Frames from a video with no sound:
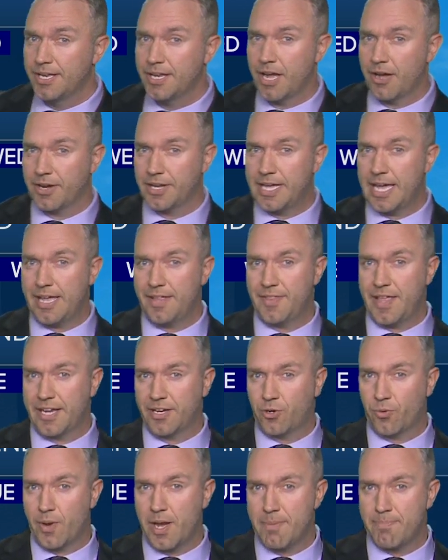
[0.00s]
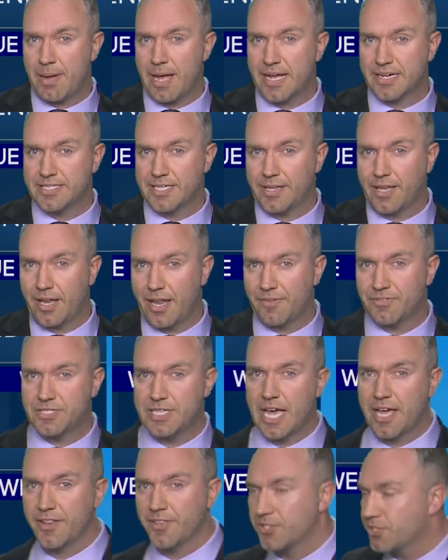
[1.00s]
Now, again, that gray box on the left
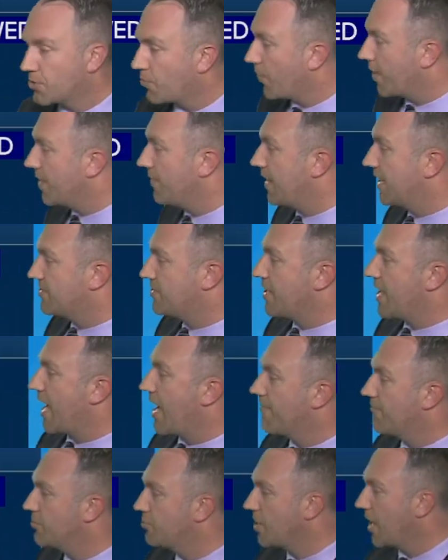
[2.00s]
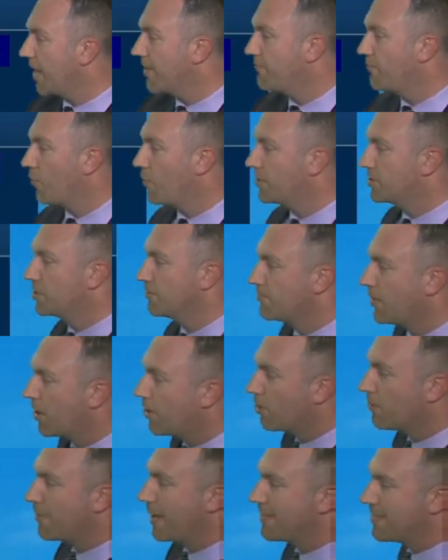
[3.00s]
side of the screen, that's the average high for
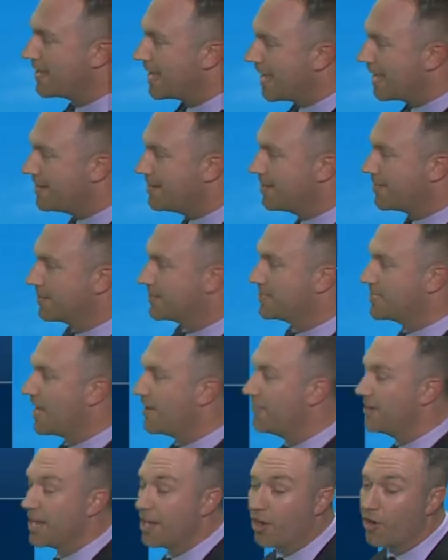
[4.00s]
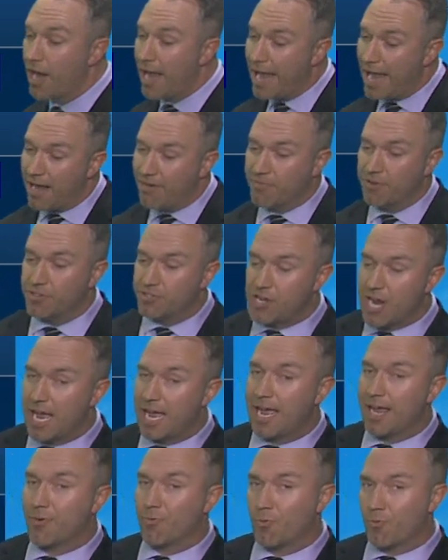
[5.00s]
tomorrow. By the end of the seven day, our average
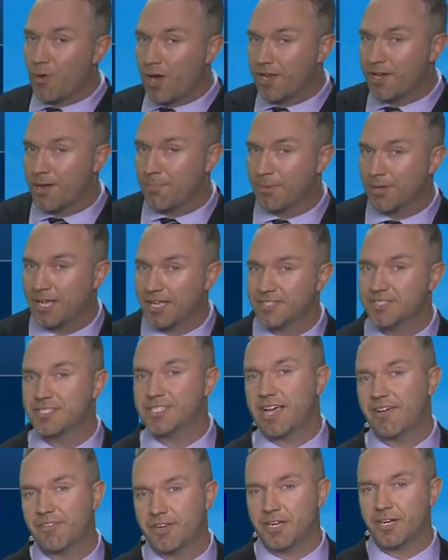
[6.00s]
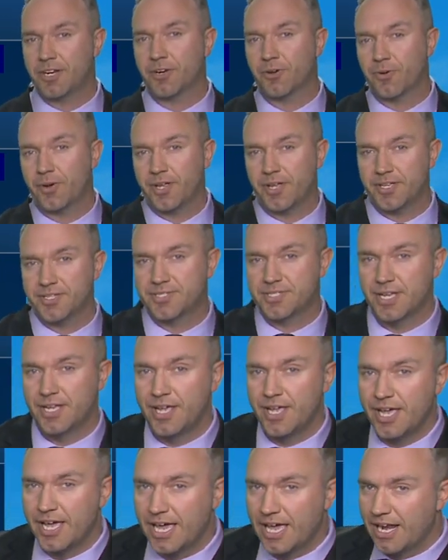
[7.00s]
high right up against 70 degrees.
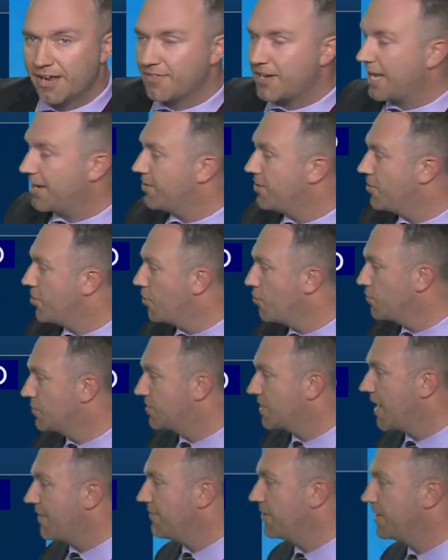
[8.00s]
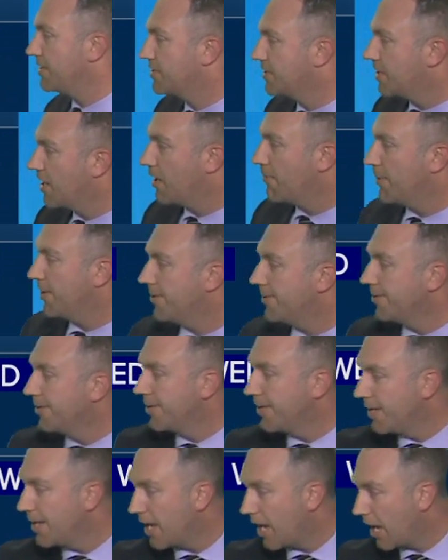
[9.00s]
And I've got no 70s coming
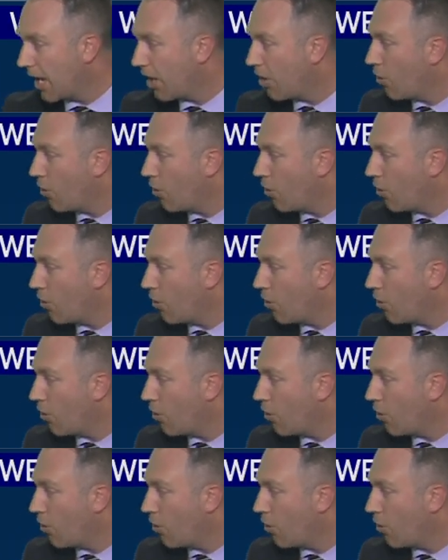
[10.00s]
uh,